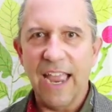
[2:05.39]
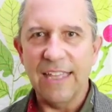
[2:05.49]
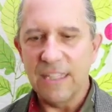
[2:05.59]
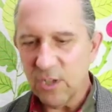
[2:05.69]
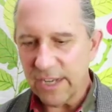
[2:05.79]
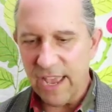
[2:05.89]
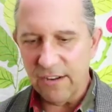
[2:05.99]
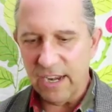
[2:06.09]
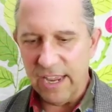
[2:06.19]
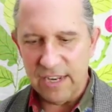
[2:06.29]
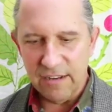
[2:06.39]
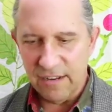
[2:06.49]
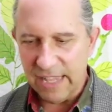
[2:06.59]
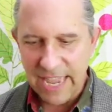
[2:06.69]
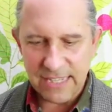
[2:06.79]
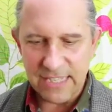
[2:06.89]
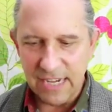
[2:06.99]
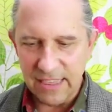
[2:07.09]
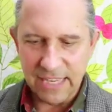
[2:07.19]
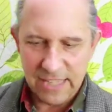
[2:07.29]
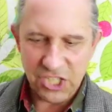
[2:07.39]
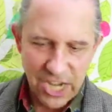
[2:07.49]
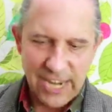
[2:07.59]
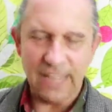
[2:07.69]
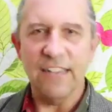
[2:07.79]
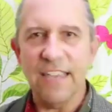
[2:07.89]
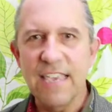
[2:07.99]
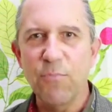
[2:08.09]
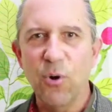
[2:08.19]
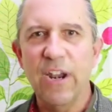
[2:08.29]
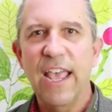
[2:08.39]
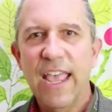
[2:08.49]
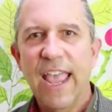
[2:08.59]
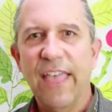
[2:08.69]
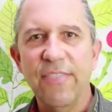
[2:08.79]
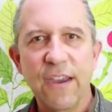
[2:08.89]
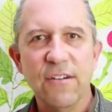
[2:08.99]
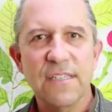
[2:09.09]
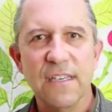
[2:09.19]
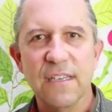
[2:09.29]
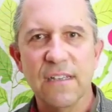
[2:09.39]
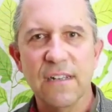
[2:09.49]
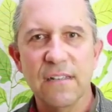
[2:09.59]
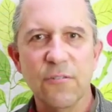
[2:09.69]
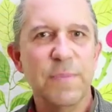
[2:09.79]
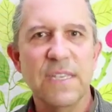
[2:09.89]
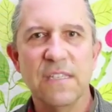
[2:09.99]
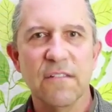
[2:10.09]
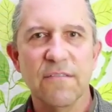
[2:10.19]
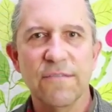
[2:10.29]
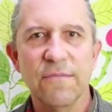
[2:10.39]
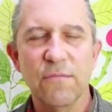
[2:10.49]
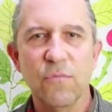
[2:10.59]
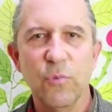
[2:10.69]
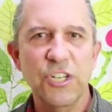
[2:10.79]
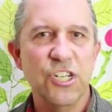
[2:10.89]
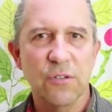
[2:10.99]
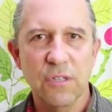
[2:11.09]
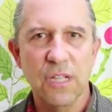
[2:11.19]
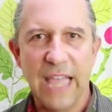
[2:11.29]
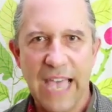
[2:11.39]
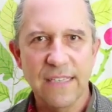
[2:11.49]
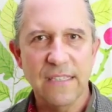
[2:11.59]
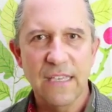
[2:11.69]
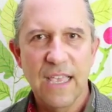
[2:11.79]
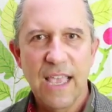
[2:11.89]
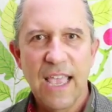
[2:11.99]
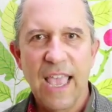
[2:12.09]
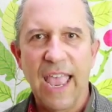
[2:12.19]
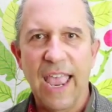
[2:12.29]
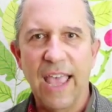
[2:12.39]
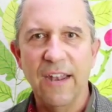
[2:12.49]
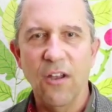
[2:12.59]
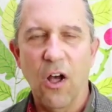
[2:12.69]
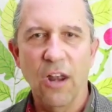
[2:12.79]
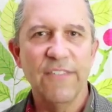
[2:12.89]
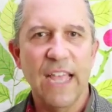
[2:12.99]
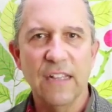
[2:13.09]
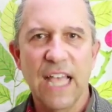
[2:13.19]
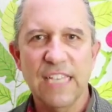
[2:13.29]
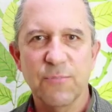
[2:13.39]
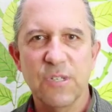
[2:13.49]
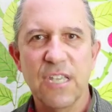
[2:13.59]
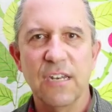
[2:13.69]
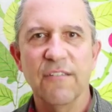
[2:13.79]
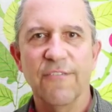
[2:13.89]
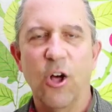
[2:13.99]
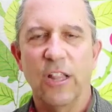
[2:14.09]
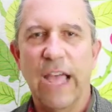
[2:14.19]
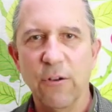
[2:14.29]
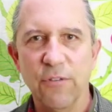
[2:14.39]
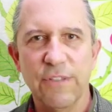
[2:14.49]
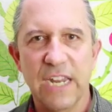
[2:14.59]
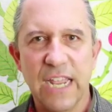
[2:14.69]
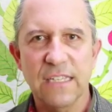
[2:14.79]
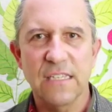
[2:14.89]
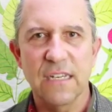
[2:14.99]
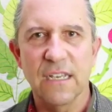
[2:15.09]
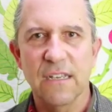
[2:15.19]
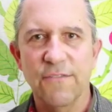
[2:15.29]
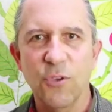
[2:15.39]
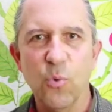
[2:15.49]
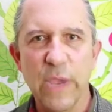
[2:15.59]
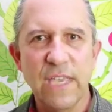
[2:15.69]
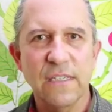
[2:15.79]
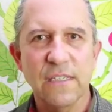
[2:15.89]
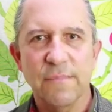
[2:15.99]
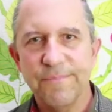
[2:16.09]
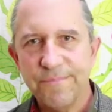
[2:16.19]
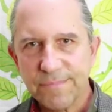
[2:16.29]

And they look down and they can't see anything, and they shake out their keyboard, and there is a little piece of windshield glass. And all of that glass proceeded to fall out over the next few weeks.